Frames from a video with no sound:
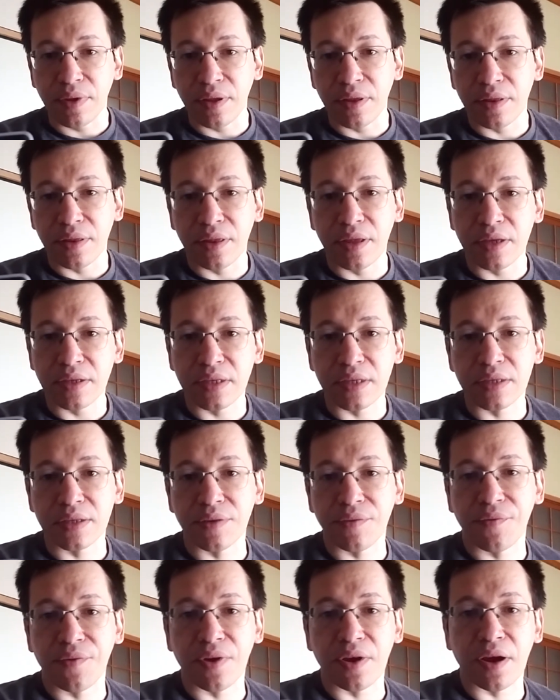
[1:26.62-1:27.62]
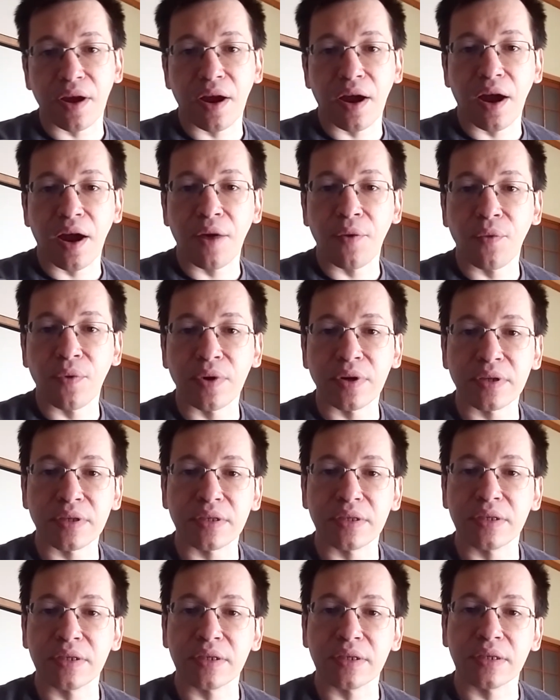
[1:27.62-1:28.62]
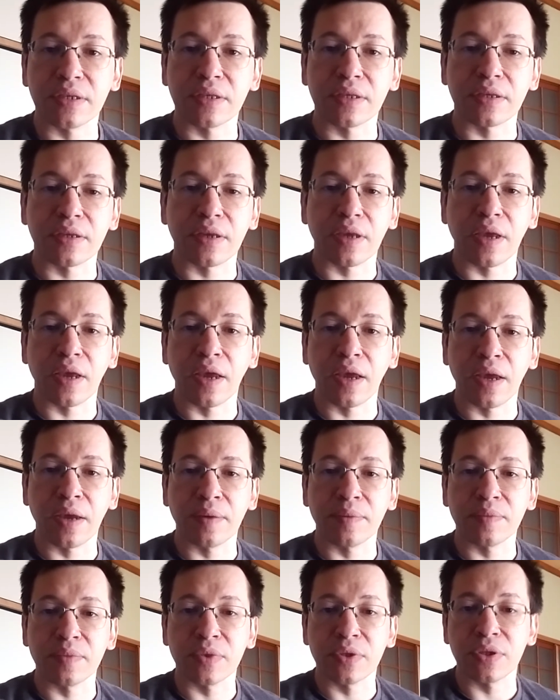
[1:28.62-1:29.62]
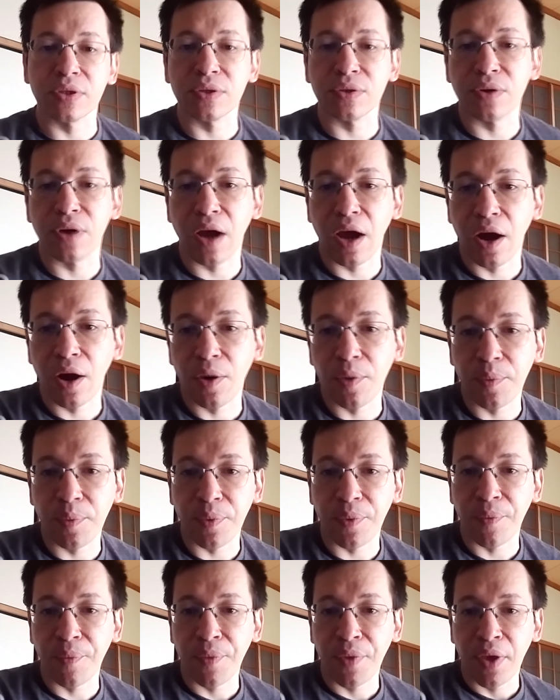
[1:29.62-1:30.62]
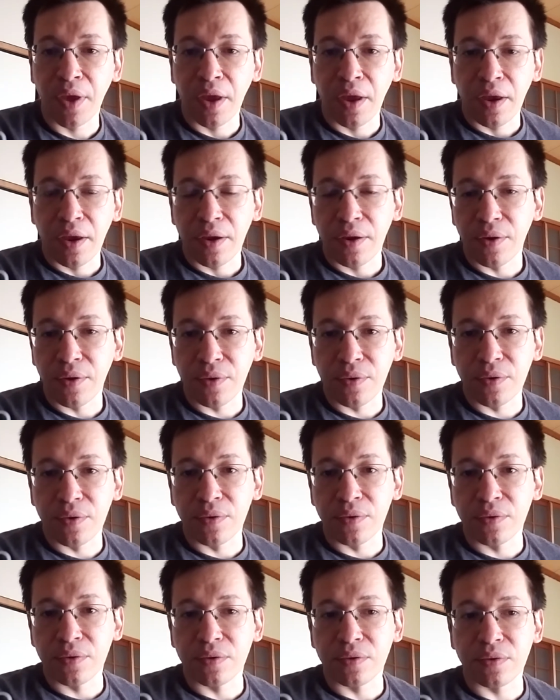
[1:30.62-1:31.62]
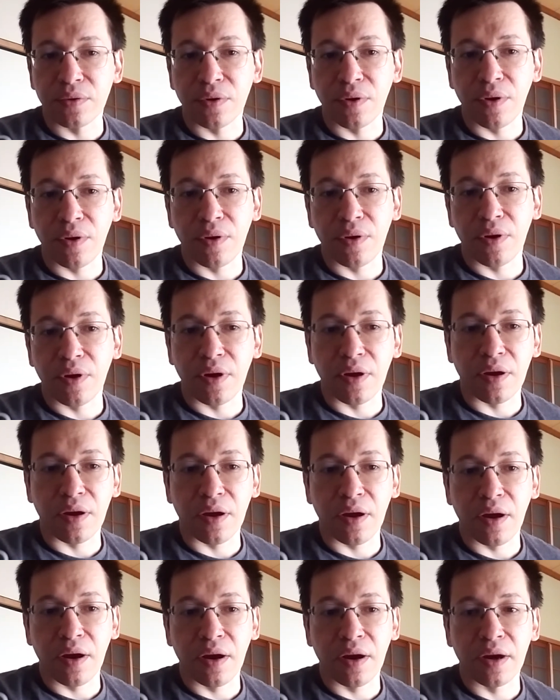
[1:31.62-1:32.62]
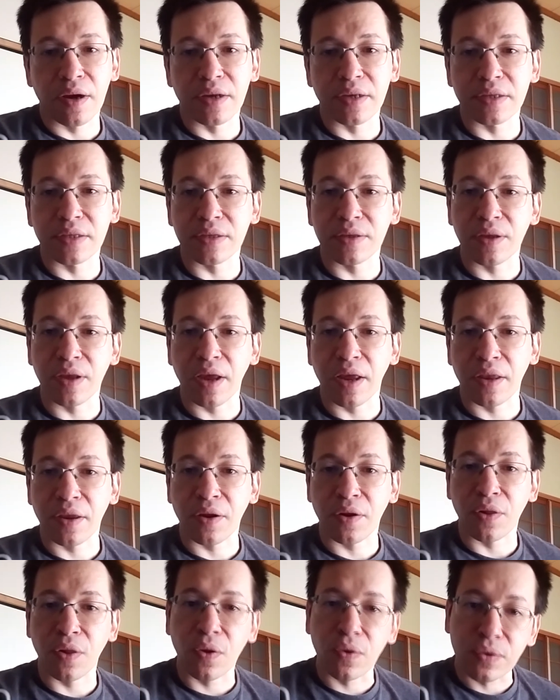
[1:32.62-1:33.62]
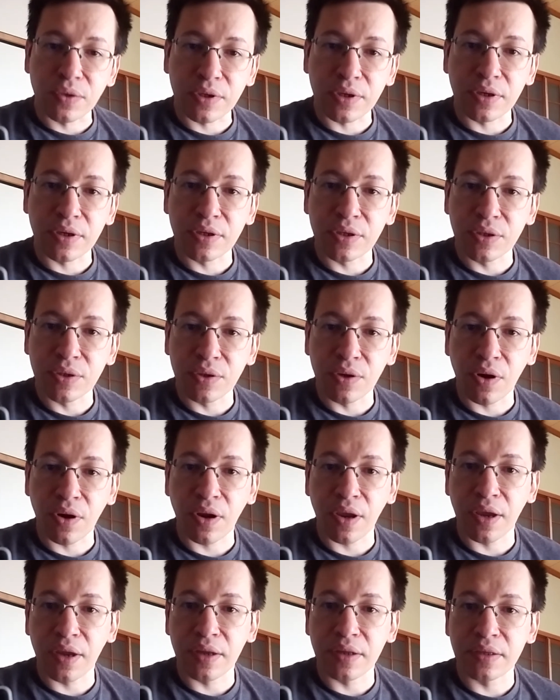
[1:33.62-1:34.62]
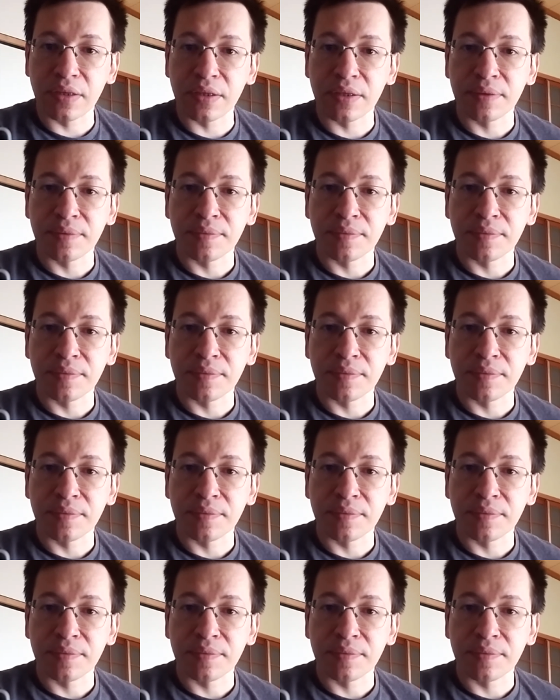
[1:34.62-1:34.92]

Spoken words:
this is the thing, I want this game to help you guys get closer to your kids.